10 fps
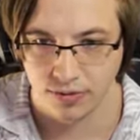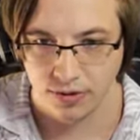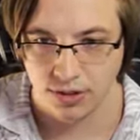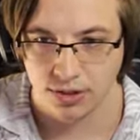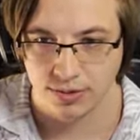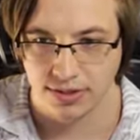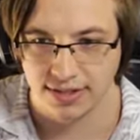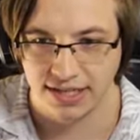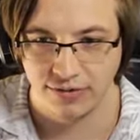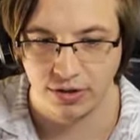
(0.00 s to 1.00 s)
So we're going to
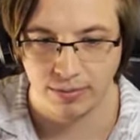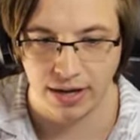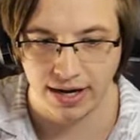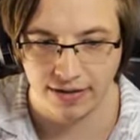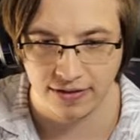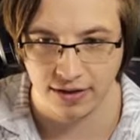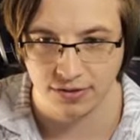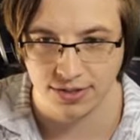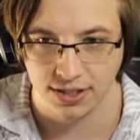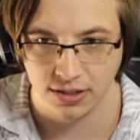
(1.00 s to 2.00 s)
see if we can buy anything
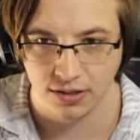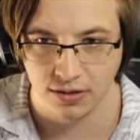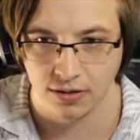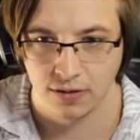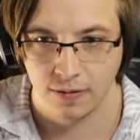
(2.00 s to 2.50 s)
else here.